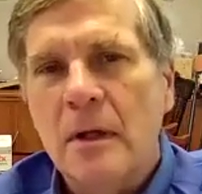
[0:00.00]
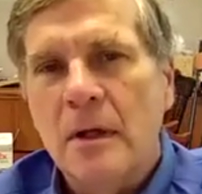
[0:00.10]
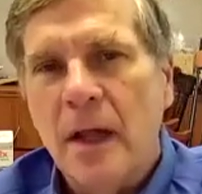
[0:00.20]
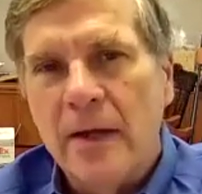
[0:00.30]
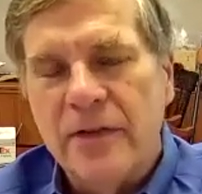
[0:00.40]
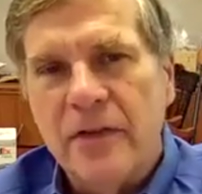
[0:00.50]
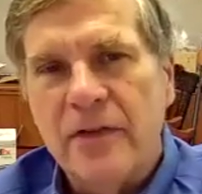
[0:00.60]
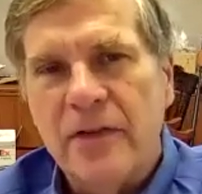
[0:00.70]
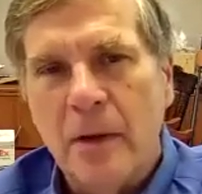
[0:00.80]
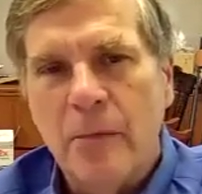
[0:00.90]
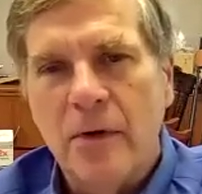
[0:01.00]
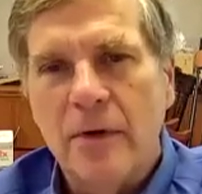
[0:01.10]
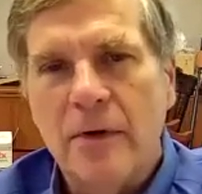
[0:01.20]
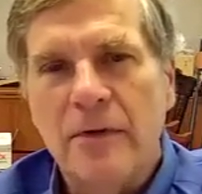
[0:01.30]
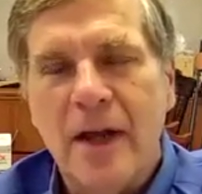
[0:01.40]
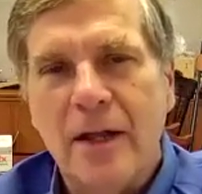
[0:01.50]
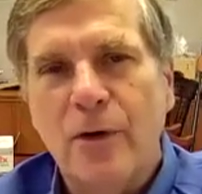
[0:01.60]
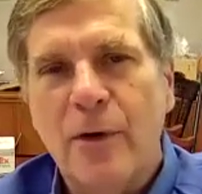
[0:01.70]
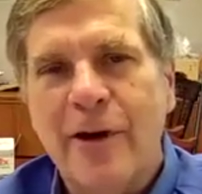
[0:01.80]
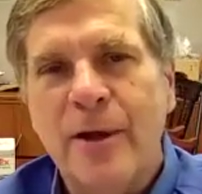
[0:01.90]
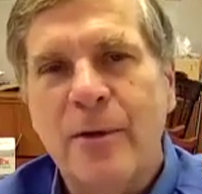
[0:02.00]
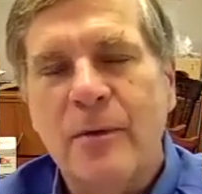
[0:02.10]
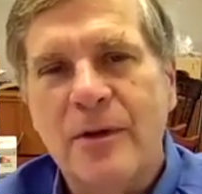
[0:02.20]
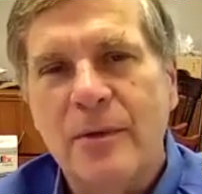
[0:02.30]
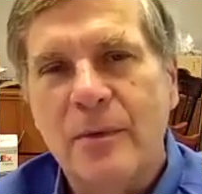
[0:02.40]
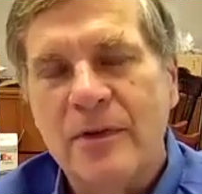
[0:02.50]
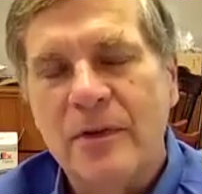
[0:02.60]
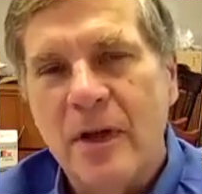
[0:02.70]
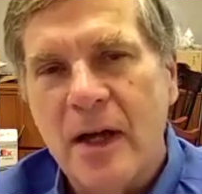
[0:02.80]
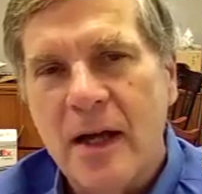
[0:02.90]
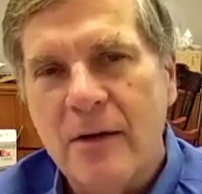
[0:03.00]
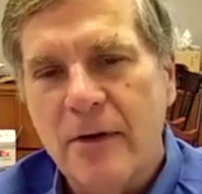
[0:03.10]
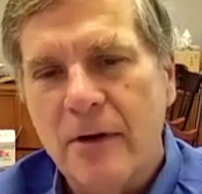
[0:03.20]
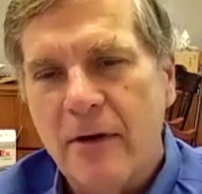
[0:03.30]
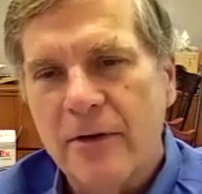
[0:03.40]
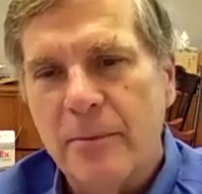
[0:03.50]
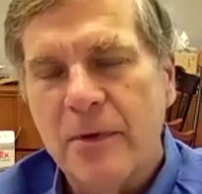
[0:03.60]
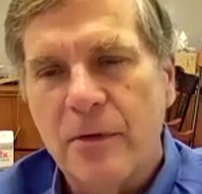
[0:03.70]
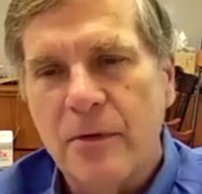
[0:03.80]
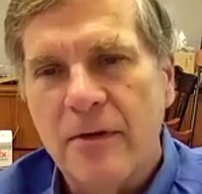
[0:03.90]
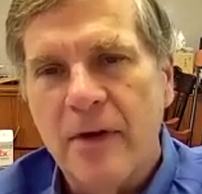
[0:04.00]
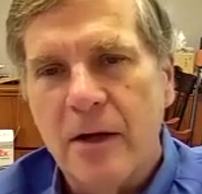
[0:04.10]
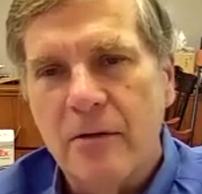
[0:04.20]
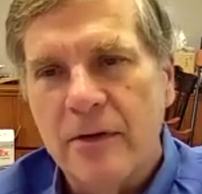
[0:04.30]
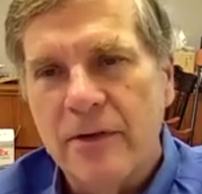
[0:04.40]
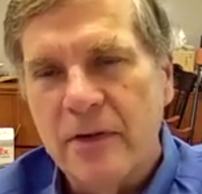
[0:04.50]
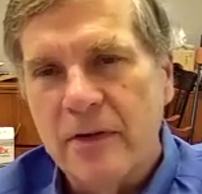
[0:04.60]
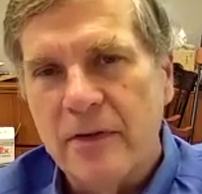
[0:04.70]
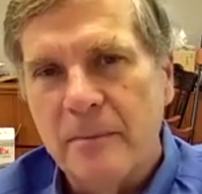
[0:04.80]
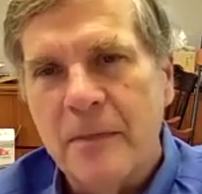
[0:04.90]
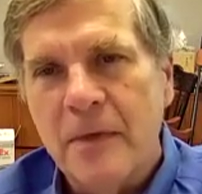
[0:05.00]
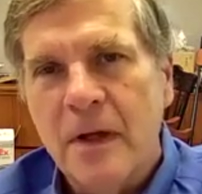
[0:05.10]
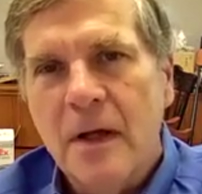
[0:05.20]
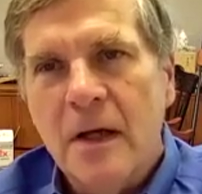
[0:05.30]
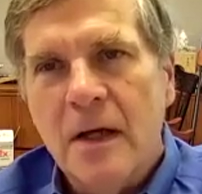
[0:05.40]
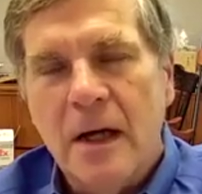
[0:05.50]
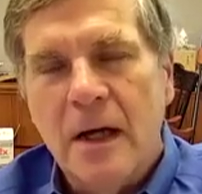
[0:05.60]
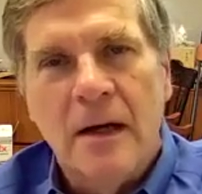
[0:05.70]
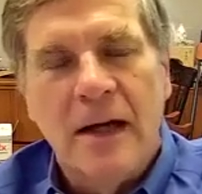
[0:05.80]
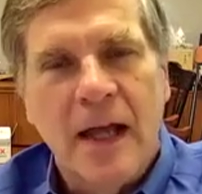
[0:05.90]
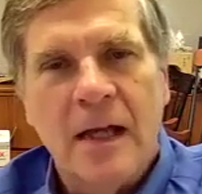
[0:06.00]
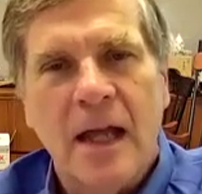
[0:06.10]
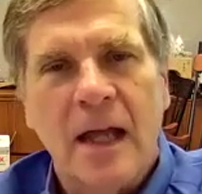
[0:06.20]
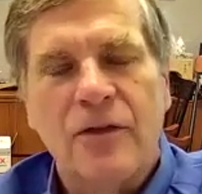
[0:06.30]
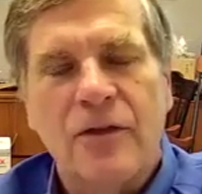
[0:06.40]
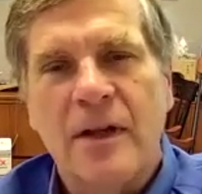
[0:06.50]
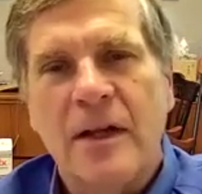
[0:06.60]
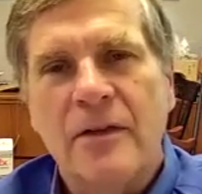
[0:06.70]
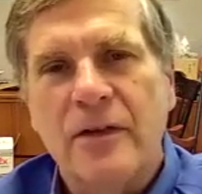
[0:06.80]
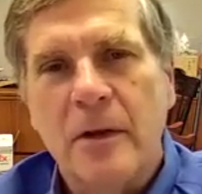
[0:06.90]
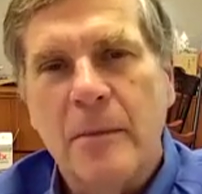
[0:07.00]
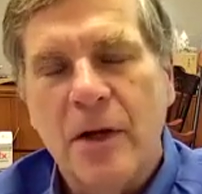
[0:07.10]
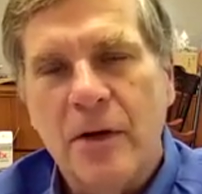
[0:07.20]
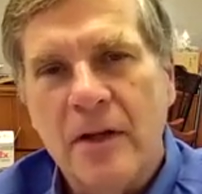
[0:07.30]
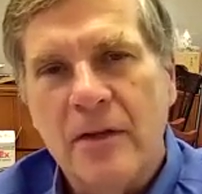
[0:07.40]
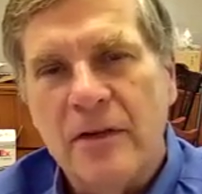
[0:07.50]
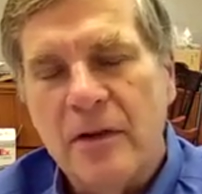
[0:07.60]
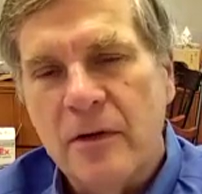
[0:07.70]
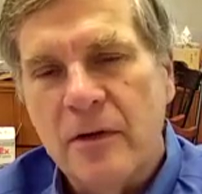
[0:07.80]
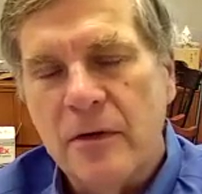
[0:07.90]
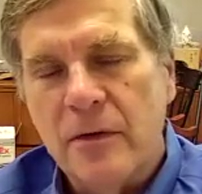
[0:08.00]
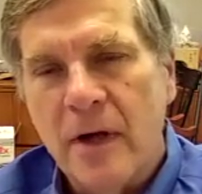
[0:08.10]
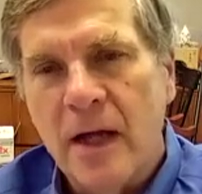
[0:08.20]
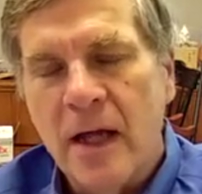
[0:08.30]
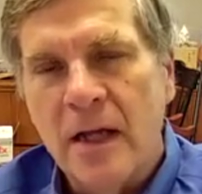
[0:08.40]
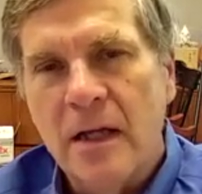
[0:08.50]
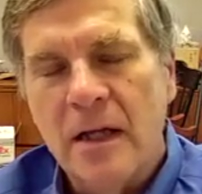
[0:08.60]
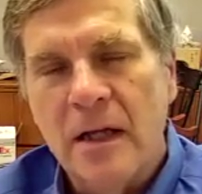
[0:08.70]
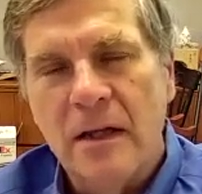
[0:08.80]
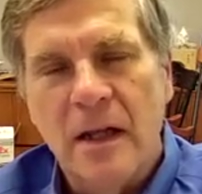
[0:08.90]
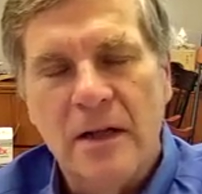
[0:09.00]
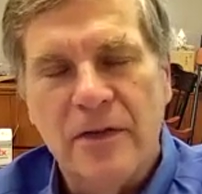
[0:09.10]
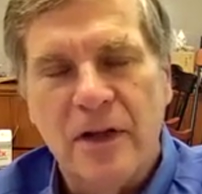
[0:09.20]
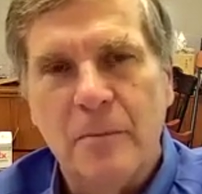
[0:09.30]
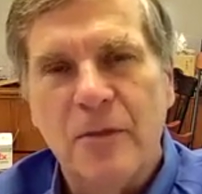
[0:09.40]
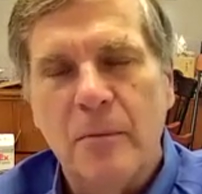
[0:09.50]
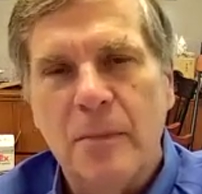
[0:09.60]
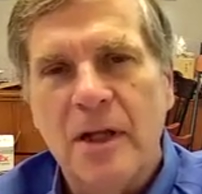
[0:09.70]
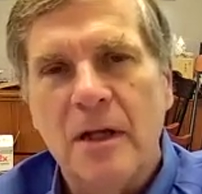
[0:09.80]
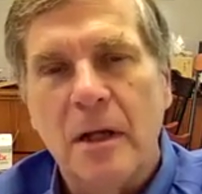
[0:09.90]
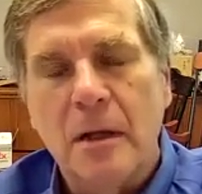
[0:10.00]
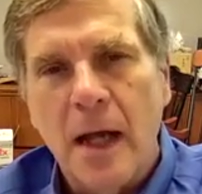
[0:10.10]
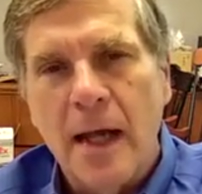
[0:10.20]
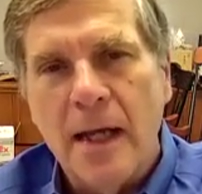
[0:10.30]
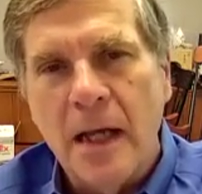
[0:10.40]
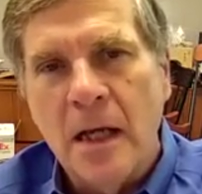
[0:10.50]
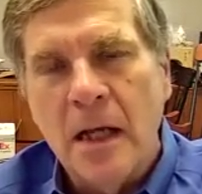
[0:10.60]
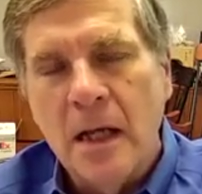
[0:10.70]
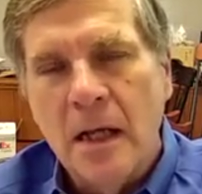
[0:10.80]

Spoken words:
last December or January, which was the height of our respiratory viral season. And actually, in some areas here in the triad, they seem to be declining